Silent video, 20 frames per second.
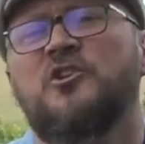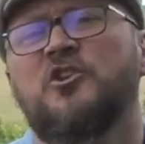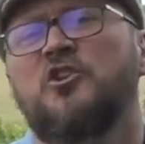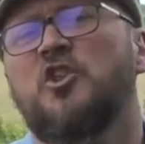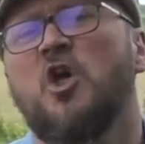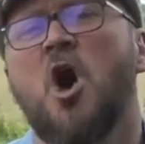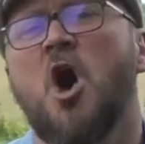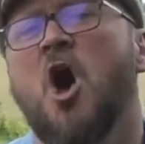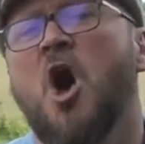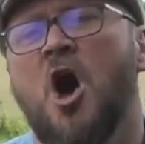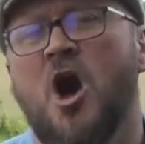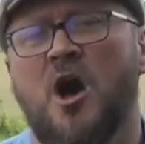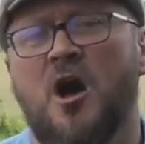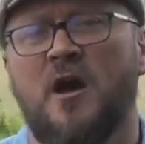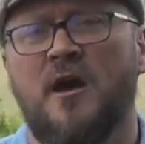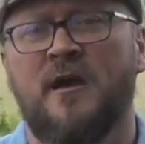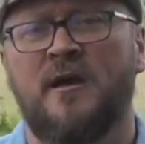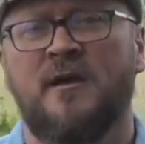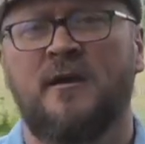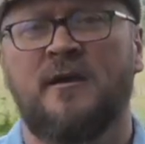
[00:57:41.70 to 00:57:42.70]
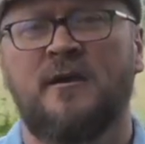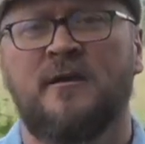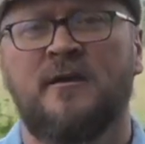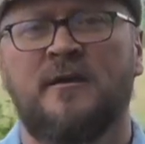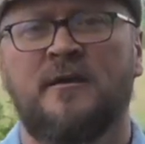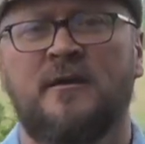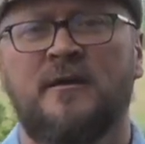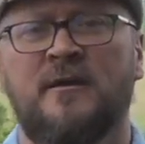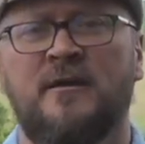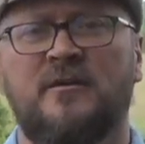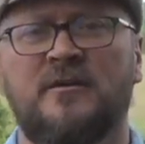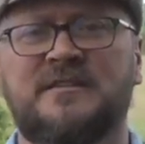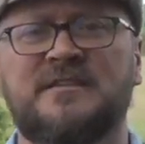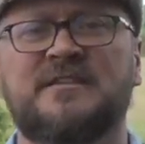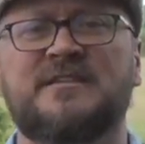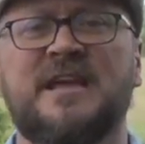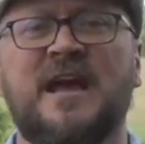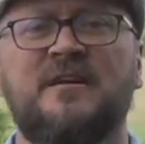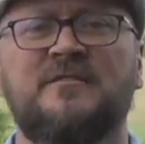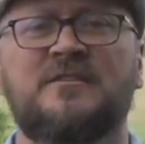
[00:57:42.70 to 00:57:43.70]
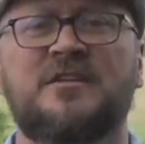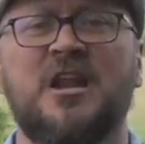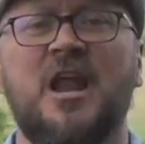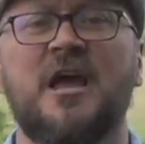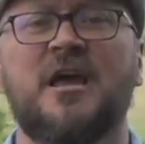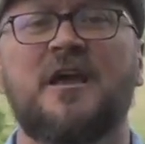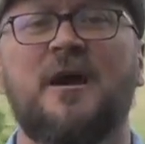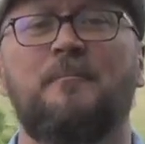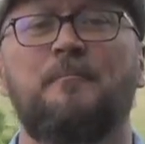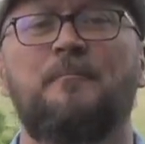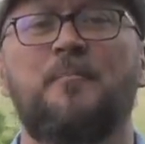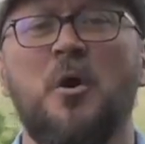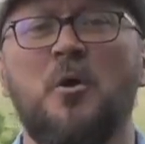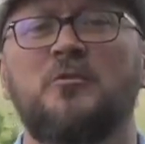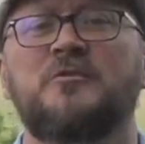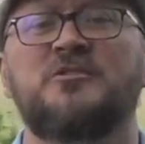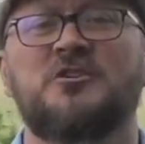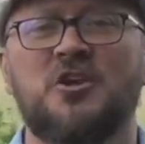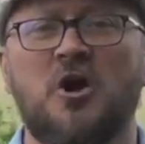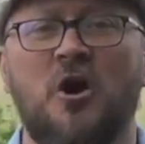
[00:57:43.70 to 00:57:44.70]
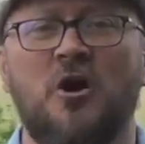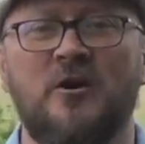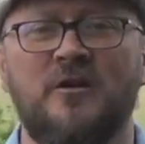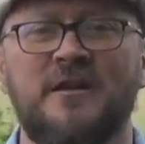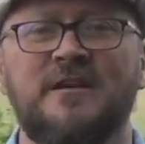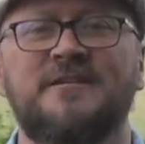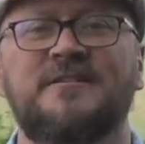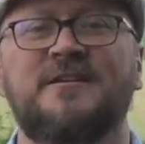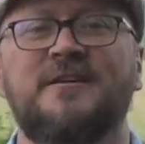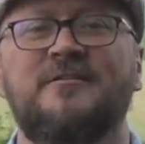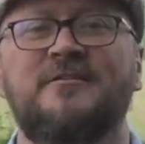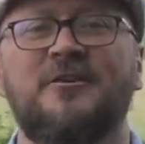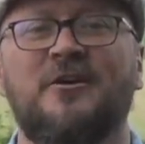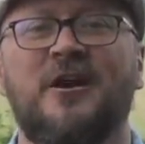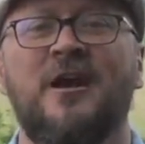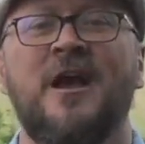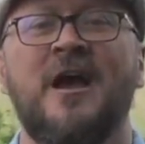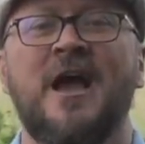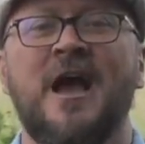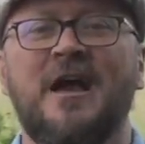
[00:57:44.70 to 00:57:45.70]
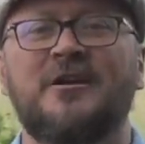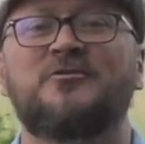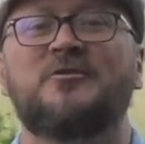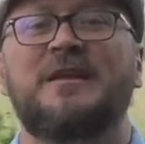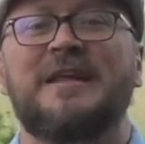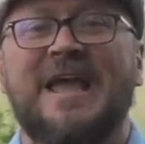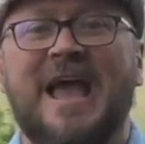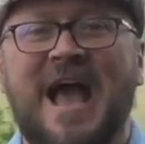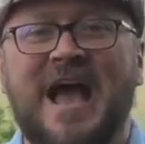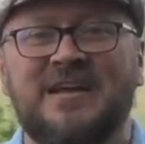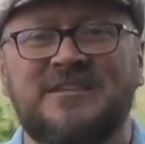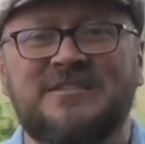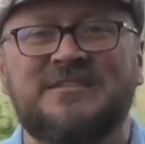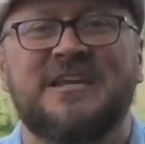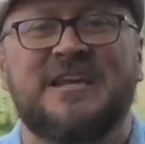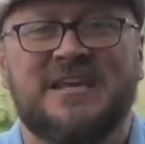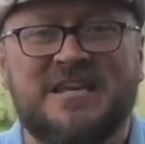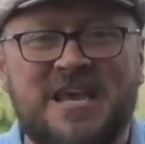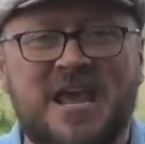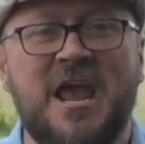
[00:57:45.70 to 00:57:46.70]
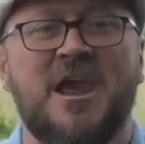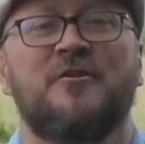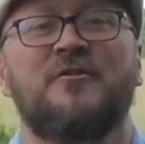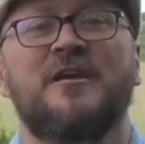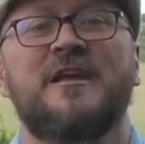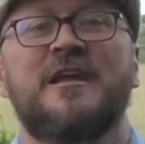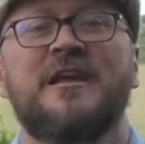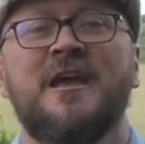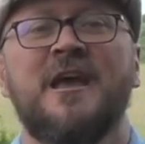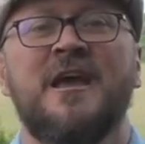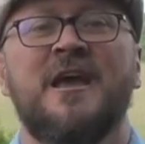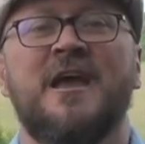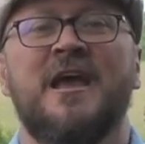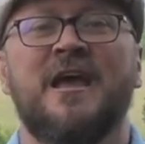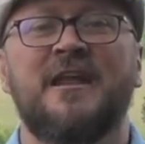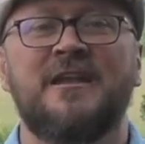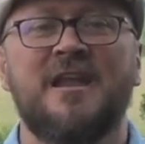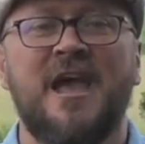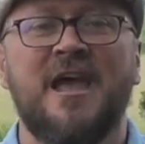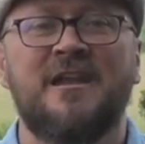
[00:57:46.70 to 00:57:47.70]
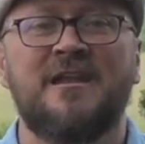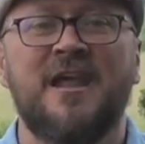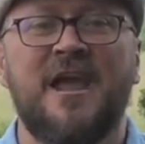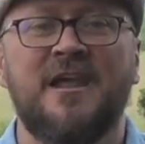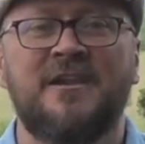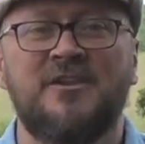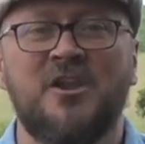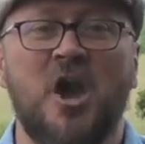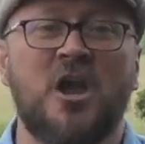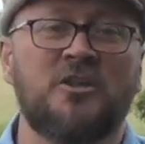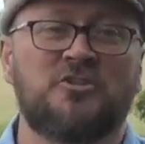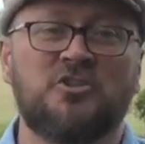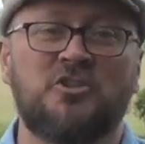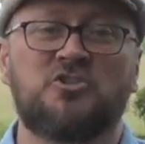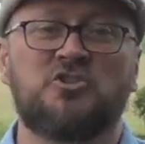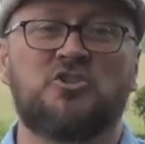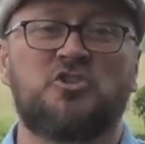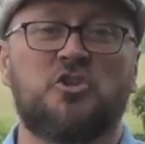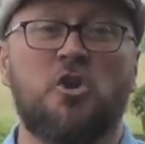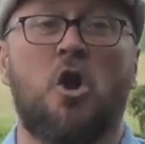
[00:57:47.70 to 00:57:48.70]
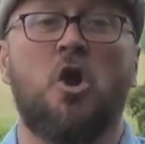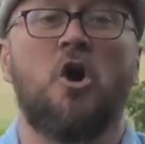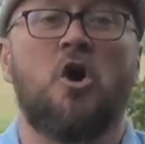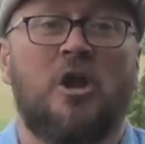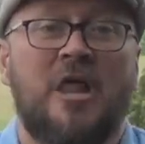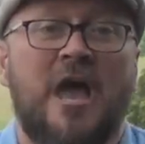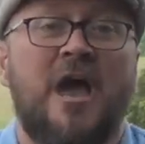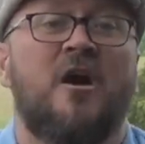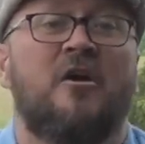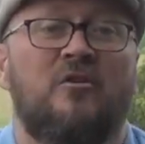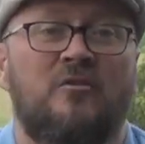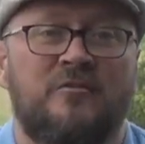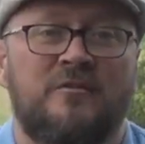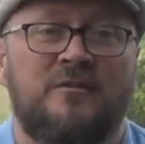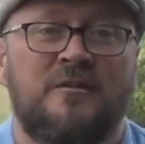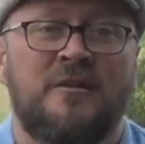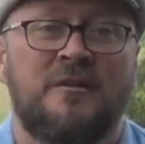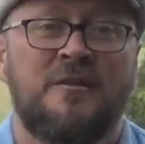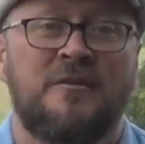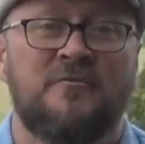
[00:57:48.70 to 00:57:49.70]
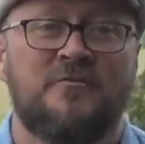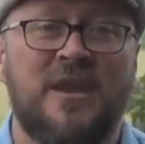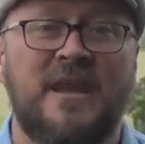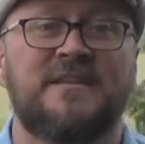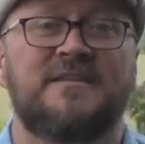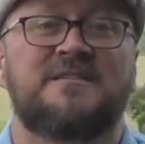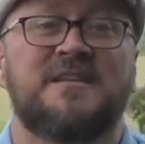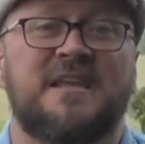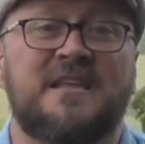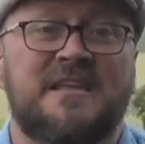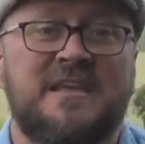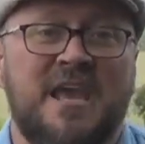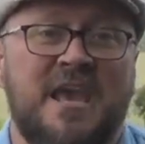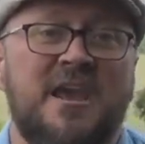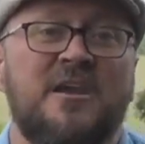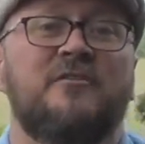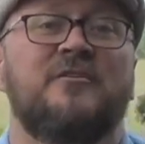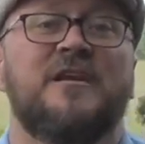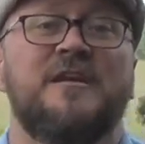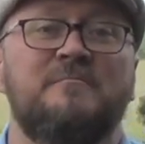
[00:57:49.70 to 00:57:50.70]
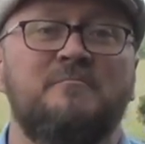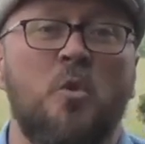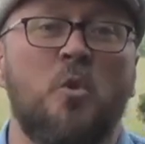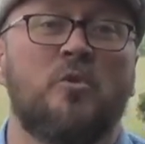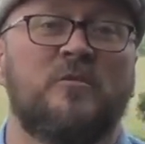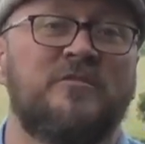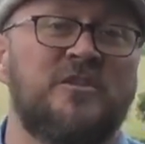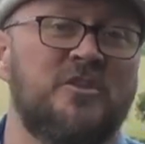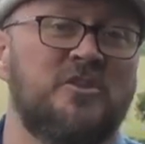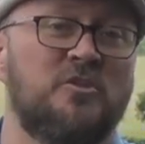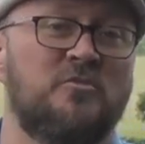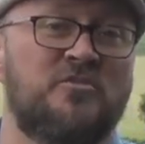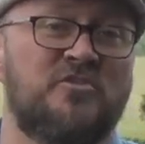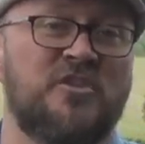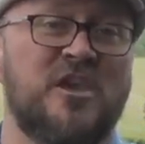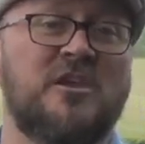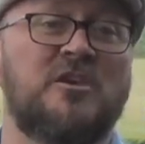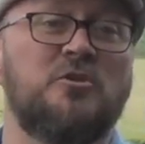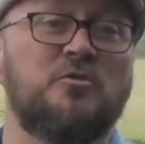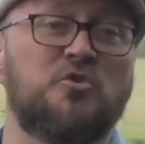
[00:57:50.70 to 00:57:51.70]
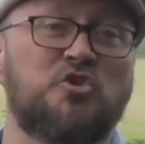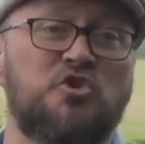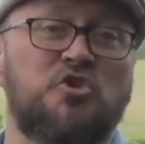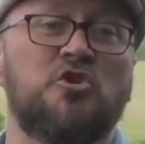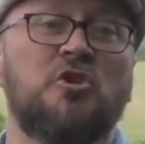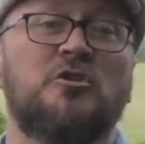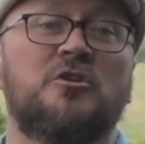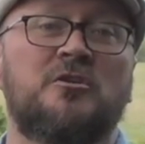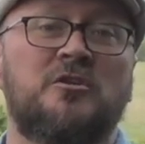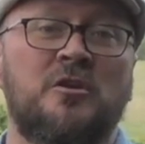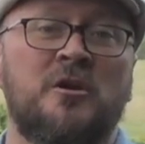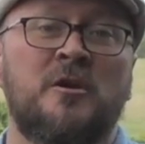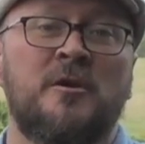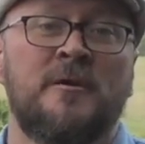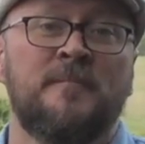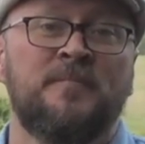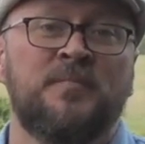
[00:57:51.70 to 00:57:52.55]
the law. Oh, it sounds like a postcard until you're actually asked to carry and not just call out, right? To carry more than you think you should